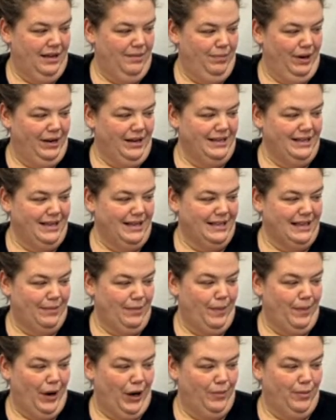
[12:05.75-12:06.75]
Brenda says,
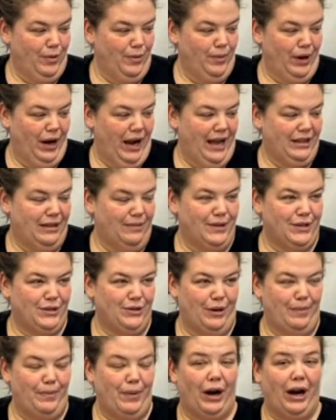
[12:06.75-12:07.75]
I'm a party pooper. I hate the
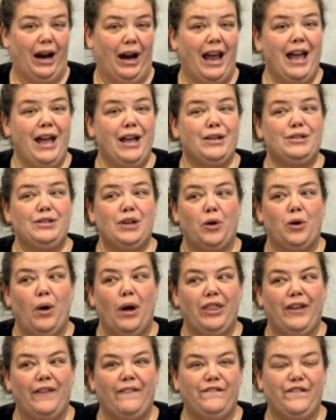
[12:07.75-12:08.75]
mystery part.
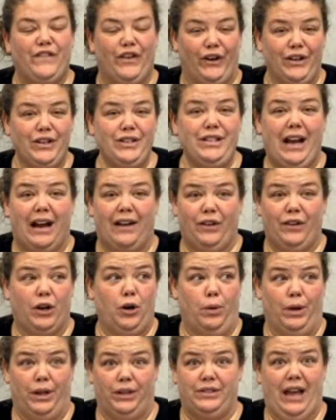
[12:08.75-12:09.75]
So the first ever
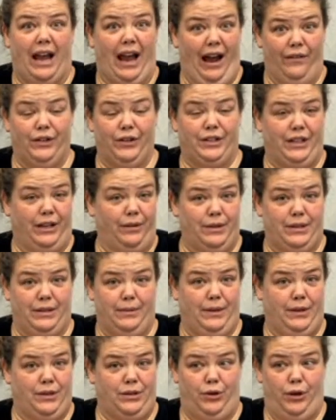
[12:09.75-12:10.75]
quilt I ever did was
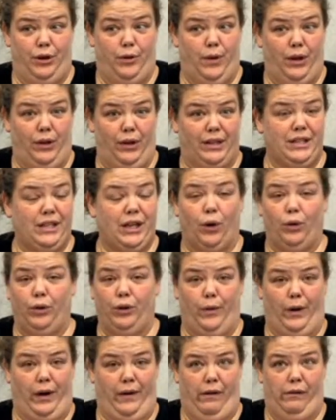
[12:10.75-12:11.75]
a mystery quilt. It's the
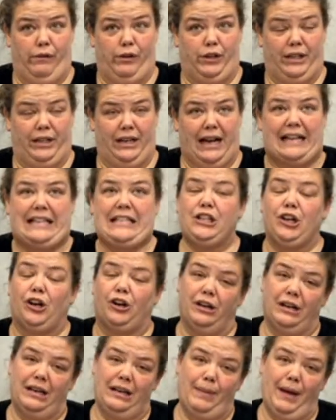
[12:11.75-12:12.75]
only one I've ever did. I
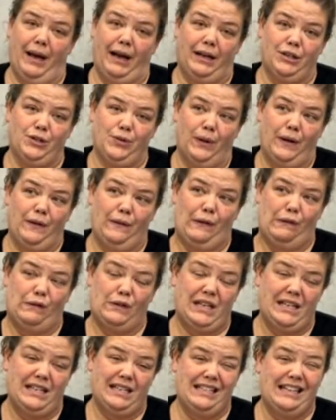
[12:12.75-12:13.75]
started it back in
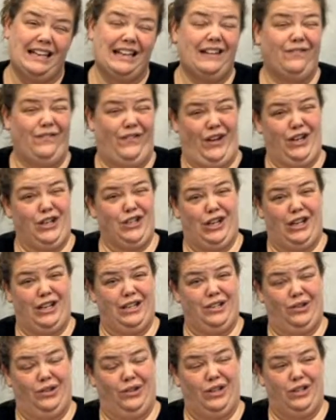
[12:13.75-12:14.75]
2015, didn't finish it
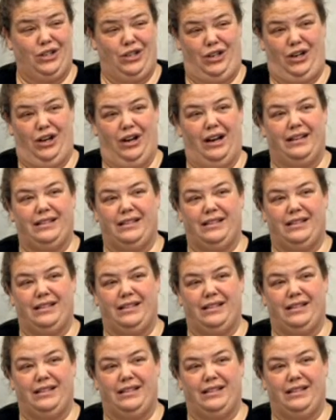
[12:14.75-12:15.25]
until this year.